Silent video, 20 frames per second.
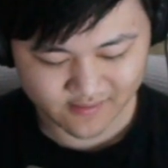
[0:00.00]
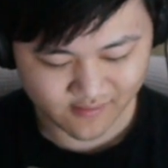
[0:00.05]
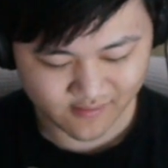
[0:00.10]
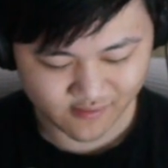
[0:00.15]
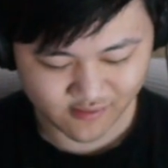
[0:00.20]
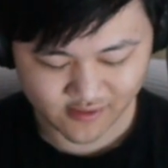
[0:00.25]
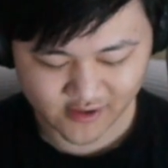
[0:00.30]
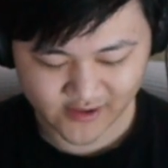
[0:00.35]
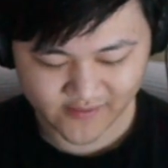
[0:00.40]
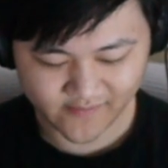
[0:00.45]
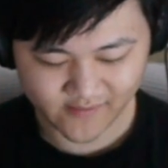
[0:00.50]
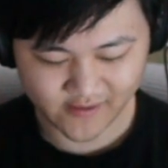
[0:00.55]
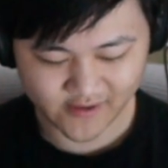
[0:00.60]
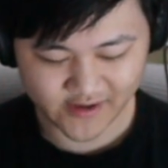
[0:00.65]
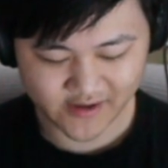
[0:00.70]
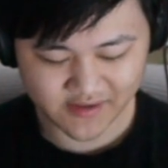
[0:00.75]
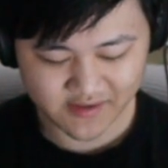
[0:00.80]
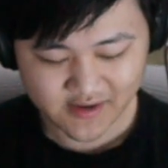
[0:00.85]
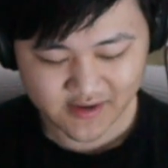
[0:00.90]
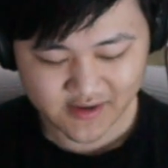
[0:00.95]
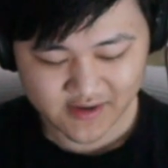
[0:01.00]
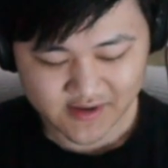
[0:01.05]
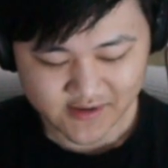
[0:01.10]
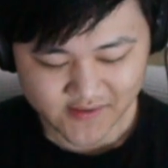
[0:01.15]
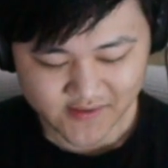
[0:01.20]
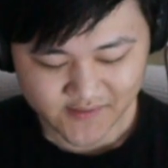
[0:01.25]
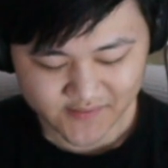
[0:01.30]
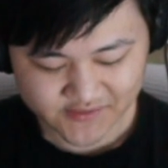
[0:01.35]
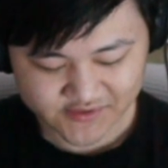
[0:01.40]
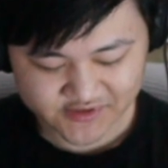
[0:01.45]
Or whatever, right?
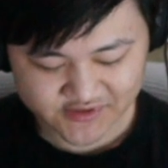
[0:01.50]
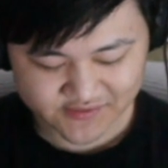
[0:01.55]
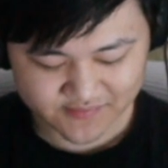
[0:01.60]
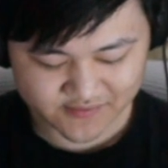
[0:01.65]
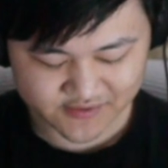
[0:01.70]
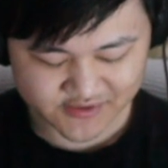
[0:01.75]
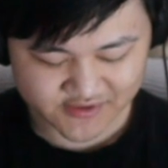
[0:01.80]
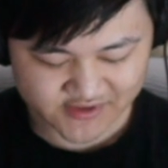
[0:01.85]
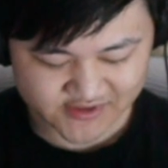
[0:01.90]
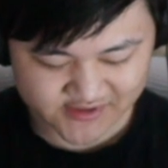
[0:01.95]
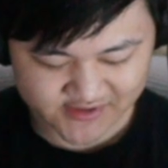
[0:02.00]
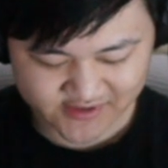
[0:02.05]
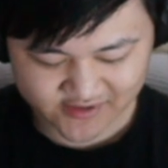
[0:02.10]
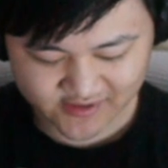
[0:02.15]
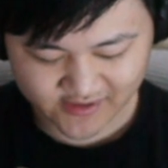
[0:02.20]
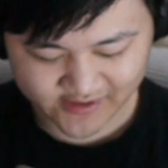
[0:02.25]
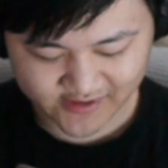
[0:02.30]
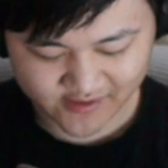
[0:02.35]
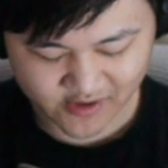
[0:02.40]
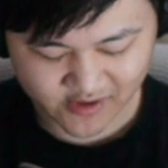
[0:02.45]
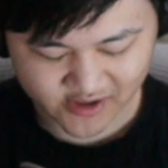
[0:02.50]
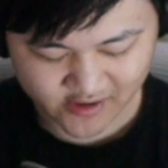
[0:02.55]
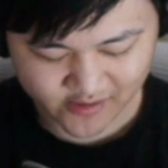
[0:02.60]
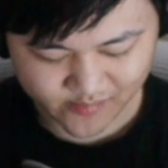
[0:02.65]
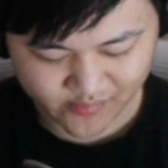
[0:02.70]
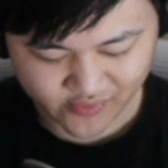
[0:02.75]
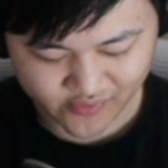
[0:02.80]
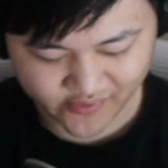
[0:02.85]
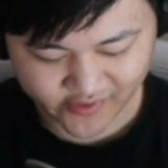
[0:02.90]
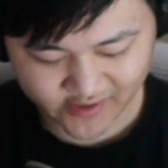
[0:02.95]
We'll just, we're just here to like make a
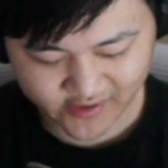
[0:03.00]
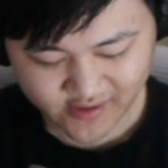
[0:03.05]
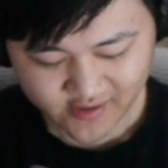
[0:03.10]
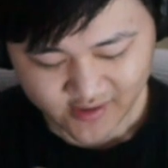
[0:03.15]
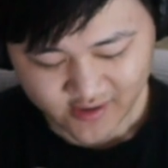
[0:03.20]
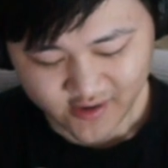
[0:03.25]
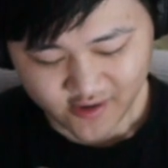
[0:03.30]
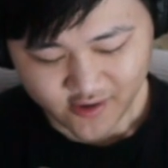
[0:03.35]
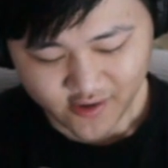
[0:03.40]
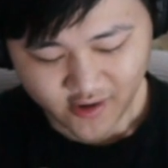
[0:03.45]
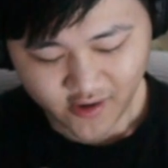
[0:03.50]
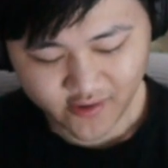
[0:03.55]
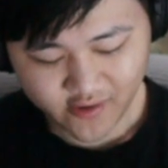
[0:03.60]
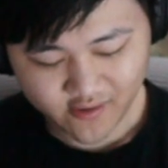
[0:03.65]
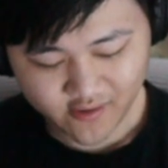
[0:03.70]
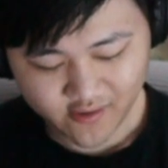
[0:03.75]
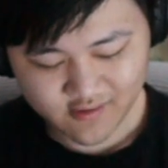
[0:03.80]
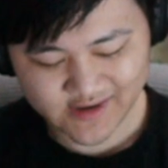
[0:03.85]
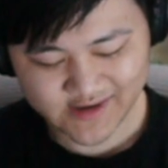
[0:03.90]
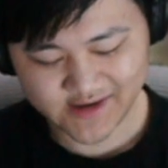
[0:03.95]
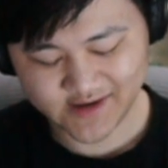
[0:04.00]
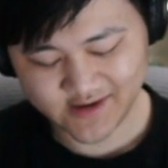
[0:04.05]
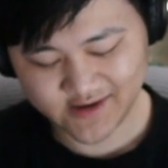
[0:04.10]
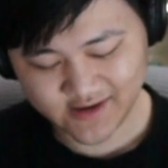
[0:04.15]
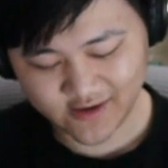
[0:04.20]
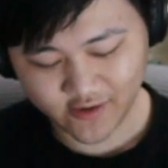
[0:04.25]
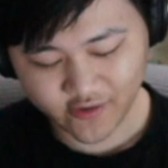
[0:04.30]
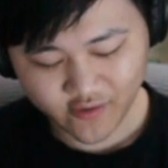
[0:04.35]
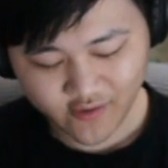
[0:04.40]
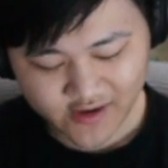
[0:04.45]
point. Although,
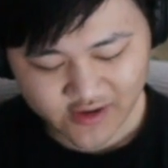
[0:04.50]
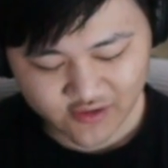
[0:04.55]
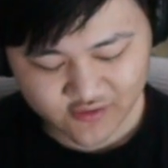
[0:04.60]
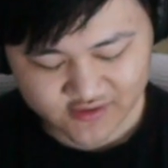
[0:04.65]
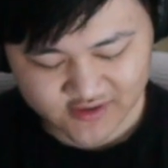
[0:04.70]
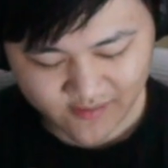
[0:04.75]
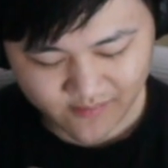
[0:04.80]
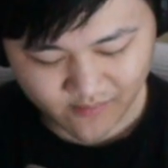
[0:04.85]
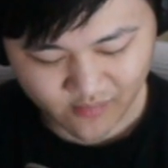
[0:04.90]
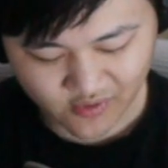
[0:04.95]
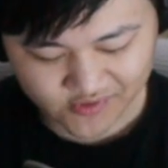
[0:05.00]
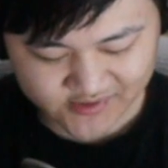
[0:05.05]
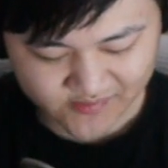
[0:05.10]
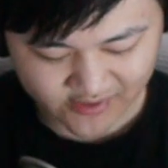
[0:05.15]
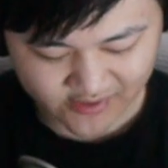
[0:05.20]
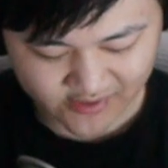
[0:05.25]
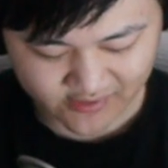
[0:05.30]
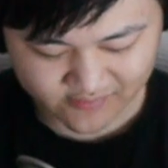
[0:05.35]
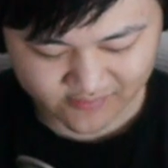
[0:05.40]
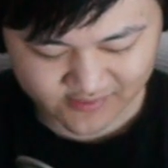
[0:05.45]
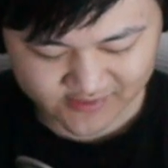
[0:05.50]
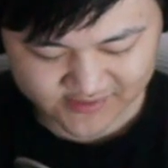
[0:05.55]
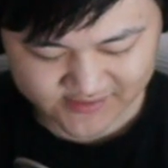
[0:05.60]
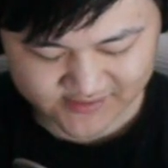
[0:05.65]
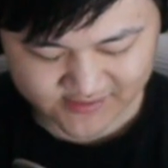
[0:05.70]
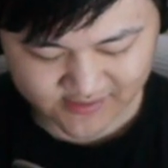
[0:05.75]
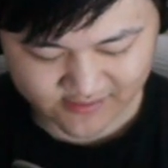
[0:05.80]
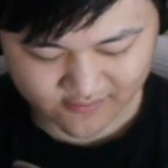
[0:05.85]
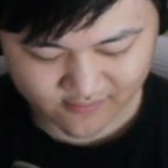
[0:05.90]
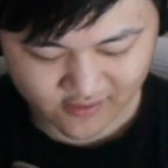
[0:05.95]
although I used up most of my
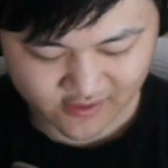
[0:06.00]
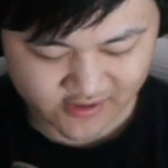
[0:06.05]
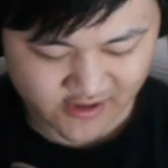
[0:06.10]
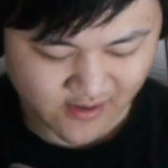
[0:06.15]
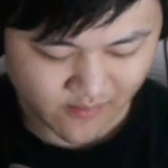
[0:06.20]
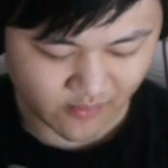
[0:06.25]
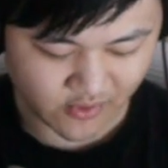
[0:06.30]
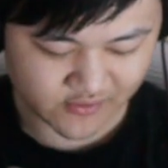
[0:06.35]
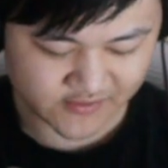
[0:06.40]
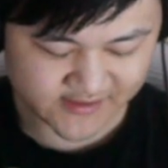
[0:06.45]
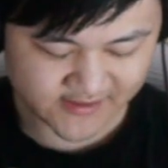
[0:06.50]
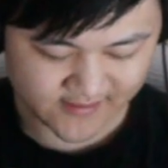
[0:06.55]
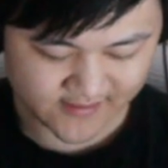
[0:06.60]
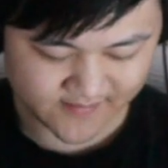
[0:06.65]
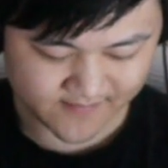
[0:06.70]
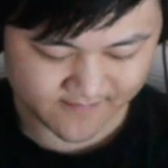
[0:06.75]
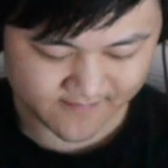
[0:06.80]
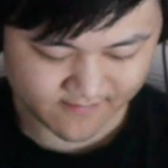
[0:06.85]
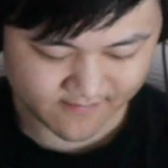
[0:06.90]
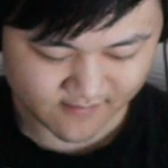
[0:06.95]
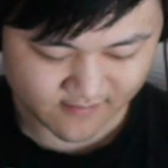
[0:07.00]
units though. Well, not most of them.